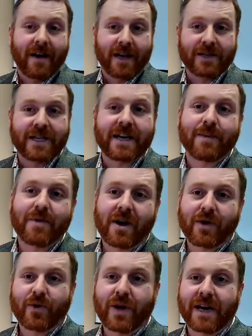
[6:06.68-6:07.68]
I said I'm
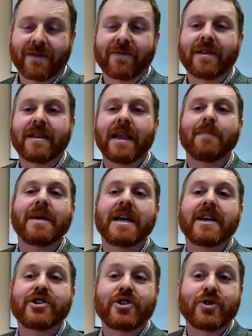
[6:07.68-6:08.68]
not creative. Let me
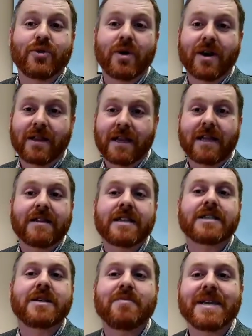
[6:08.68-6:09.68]
get you,
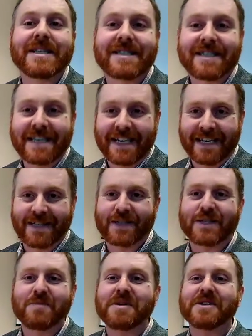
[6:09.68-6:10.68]
this can be a seed.
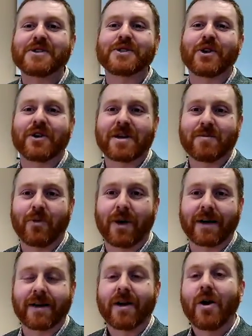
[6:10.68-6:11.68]
This can be the starting
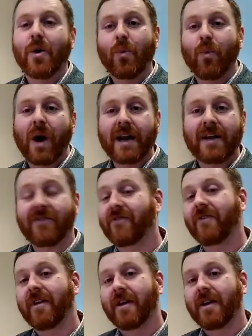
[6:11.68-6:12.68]
point. What if
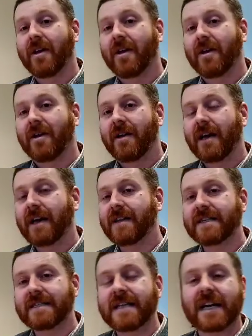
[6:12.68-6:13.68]
in
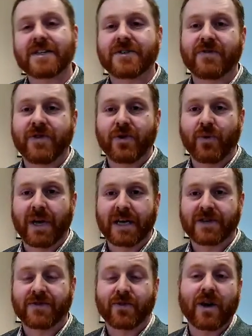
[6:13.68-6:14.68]
these next few
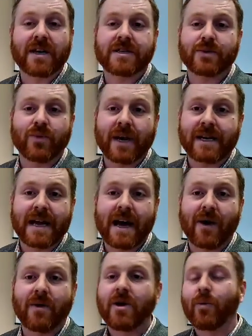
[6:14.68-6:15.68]
weeks, for us right
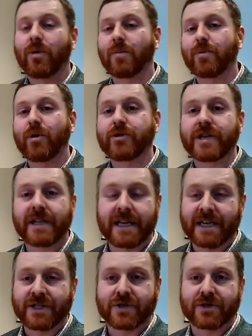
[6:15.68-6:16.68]
now, we're approaching the
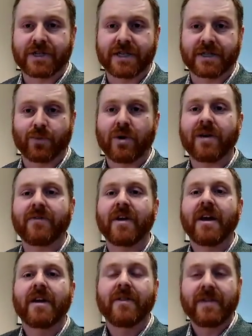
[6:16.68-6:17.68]
Easter season. What if
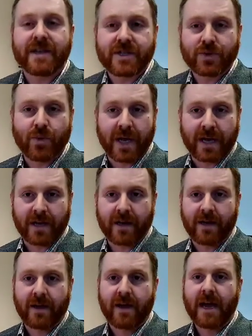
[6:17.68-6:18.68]
this week
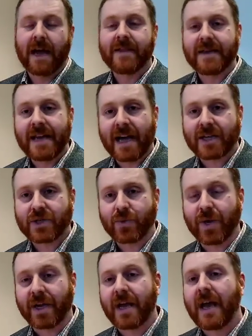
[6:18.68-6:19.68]
and the next
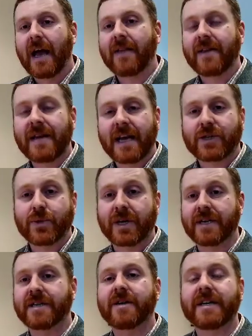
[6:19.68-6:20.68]
week and the next
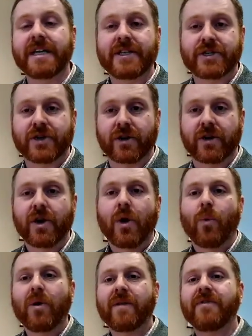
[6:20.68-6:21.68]
week until Easter,
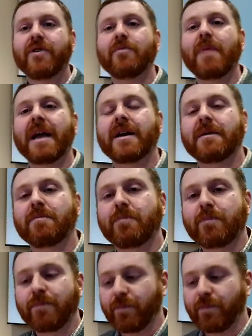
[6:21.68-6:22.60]
what if you made